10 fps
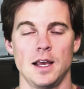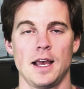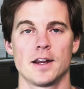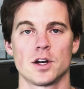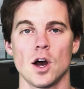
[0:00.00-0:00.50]

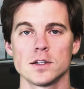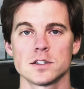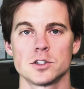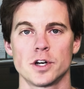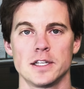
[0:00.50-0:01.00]
and
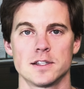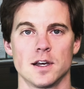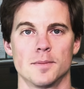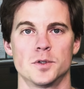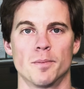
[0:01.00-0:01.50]
concentrates it
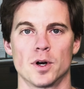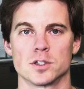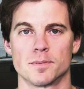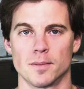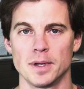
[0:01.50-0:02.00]
up to
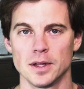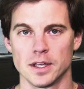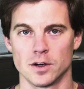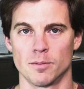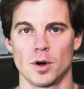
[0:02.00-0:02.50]
parts per
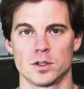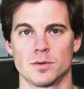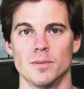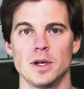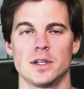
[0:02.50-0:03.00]
billion or parts
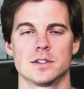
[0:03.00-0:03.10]
per million,